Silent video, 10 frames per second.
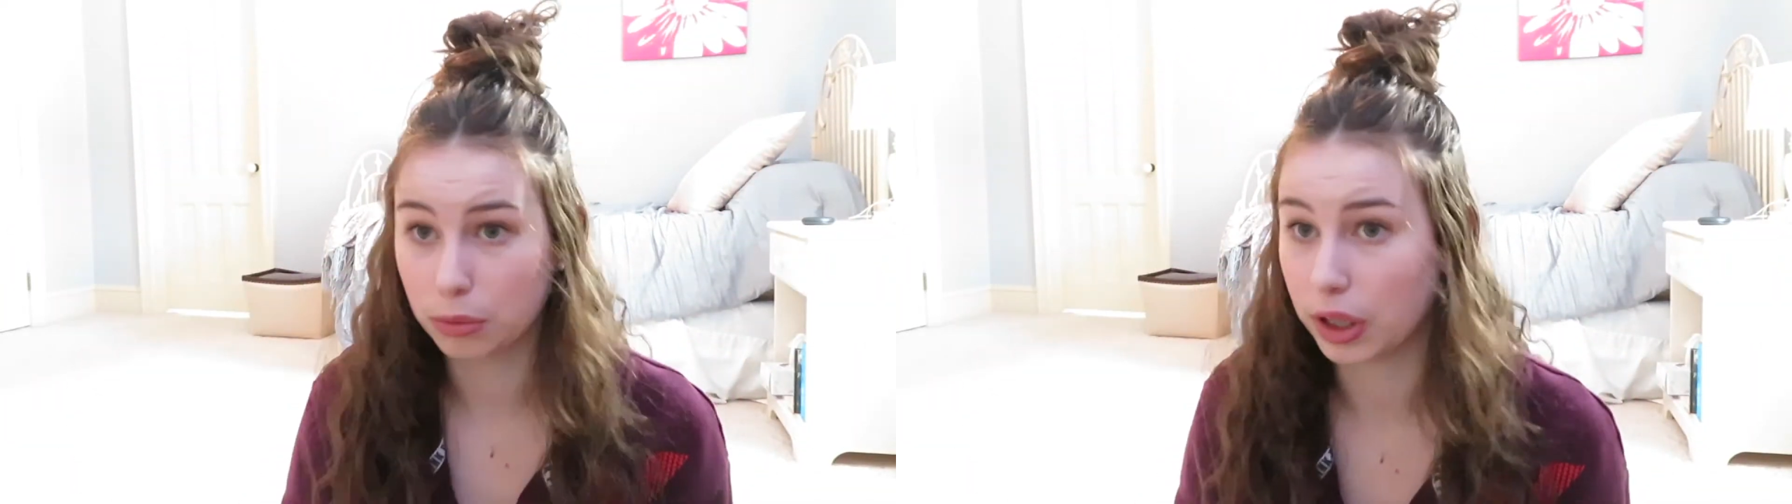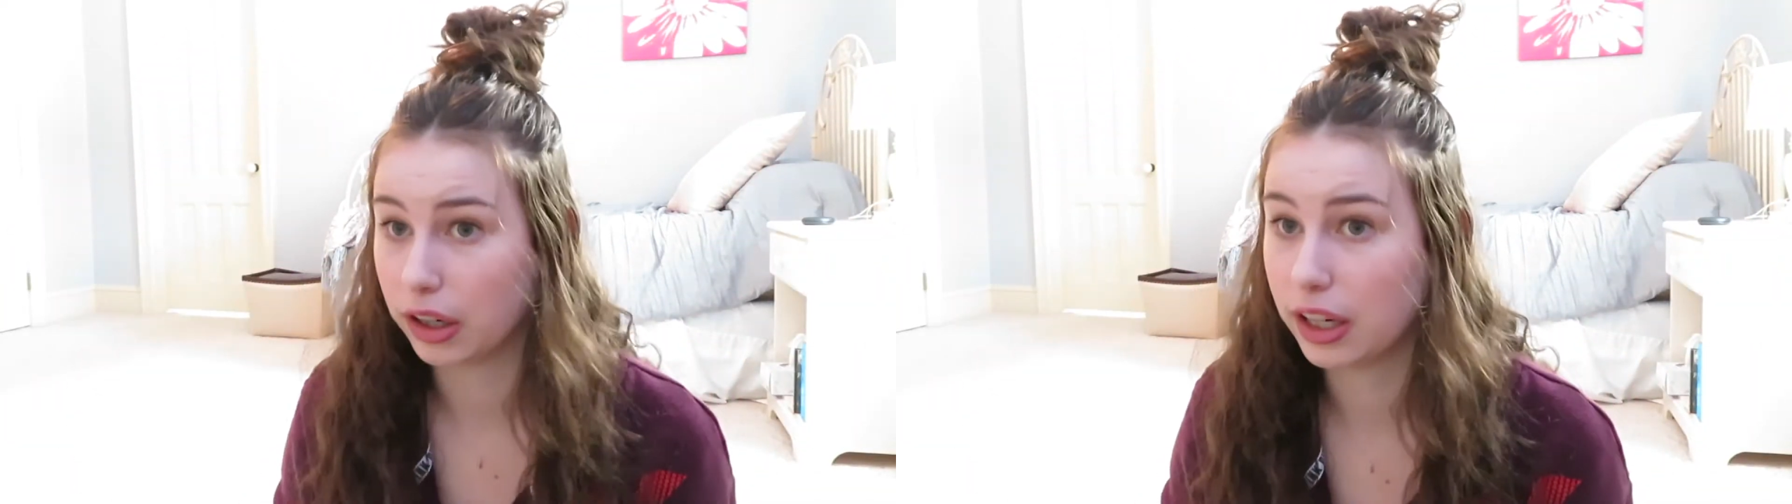
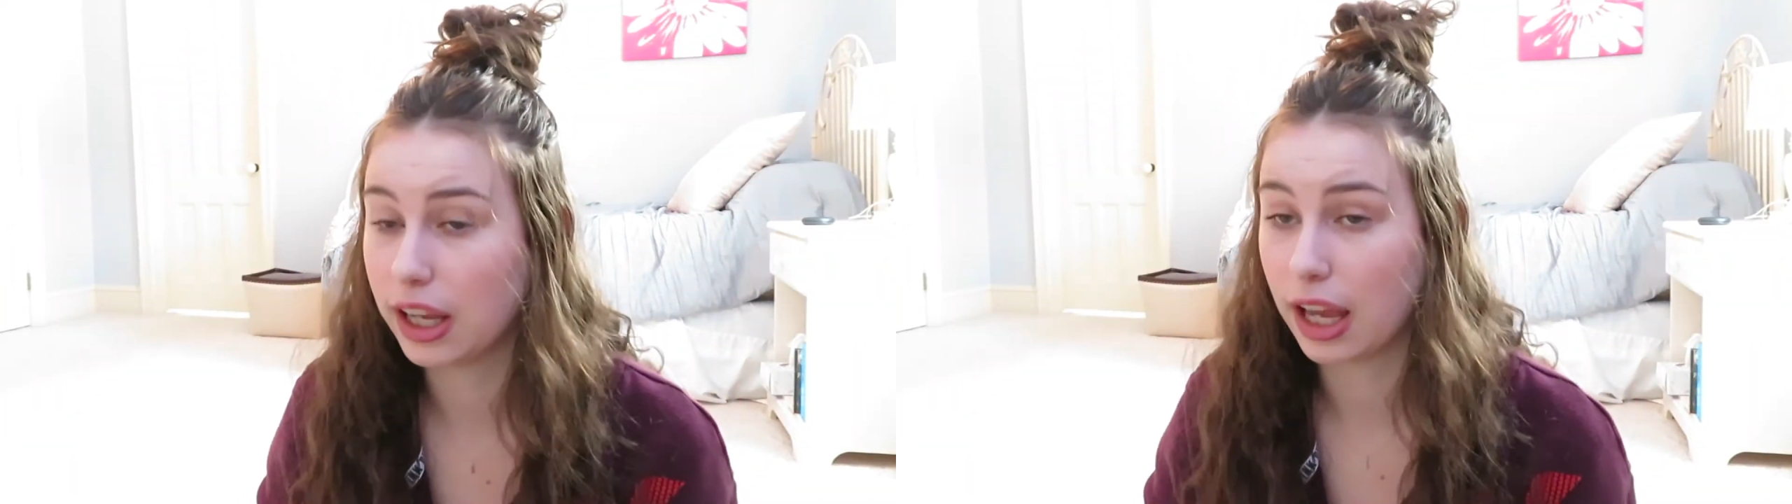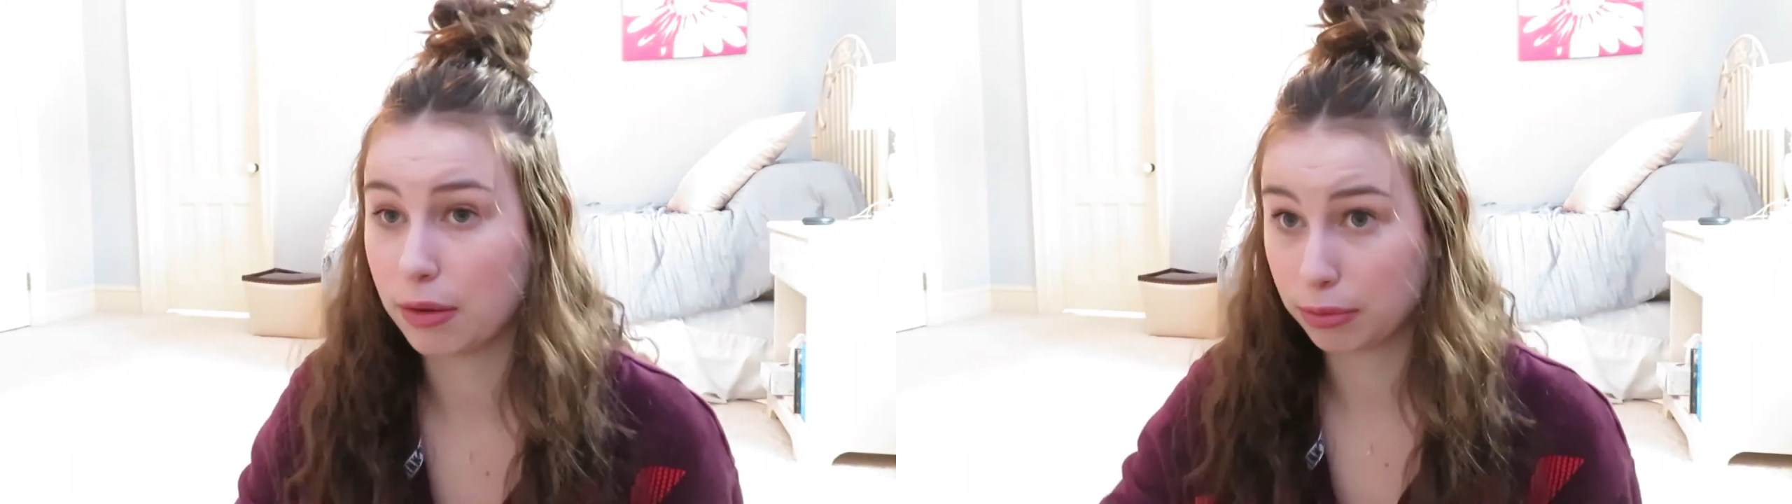where he
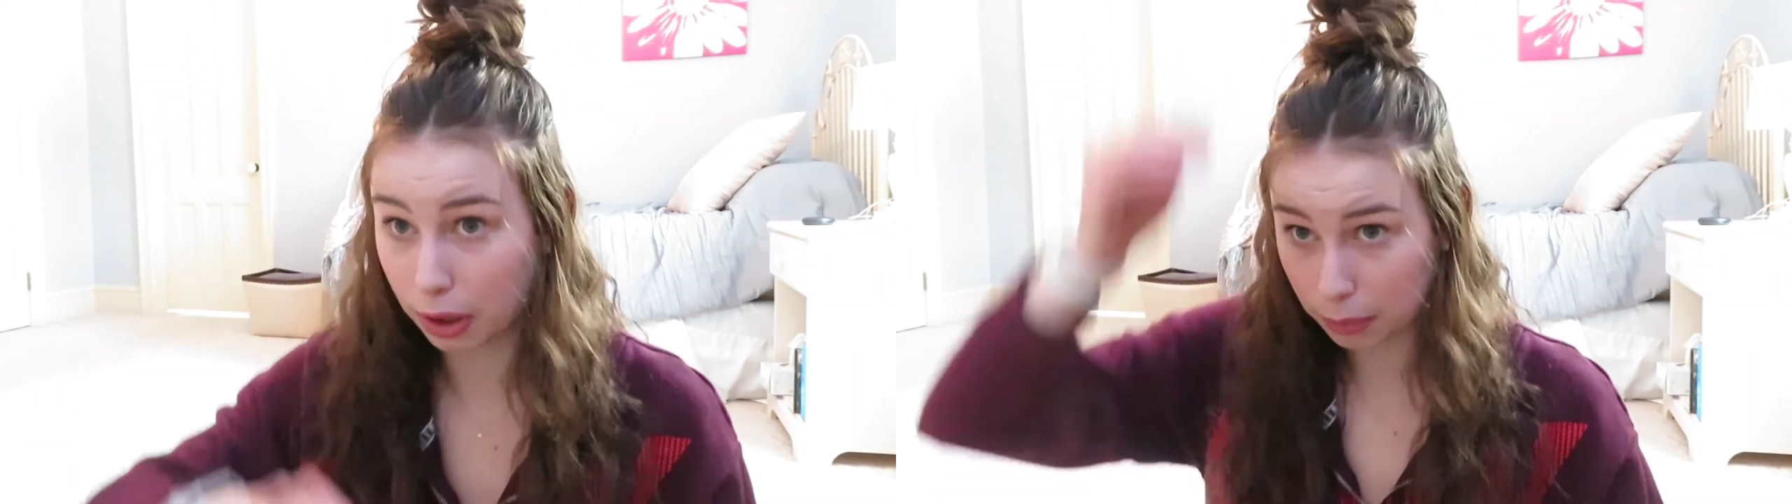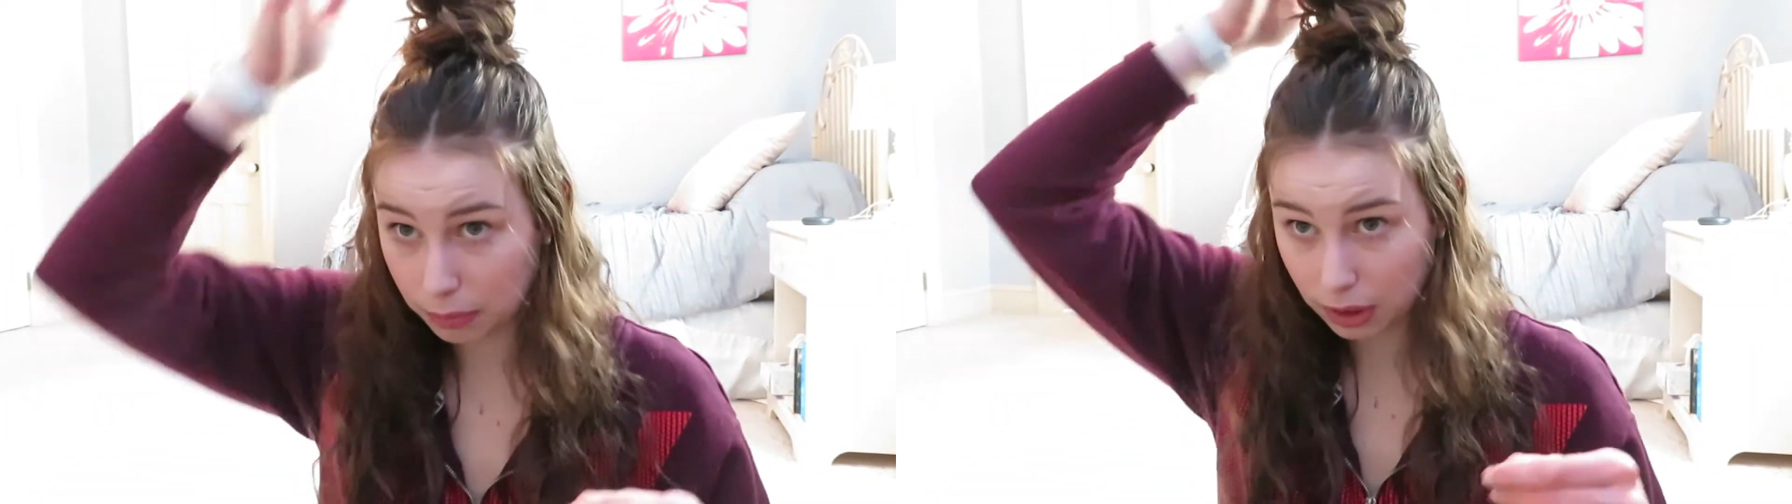came
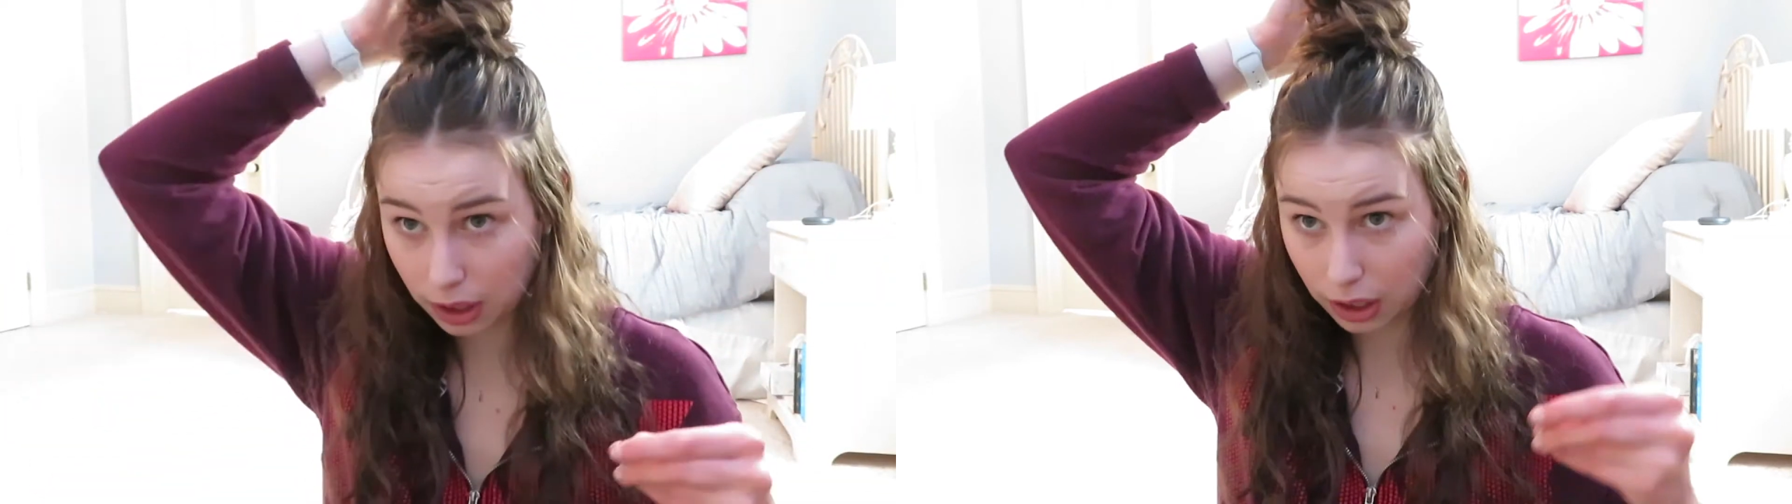from,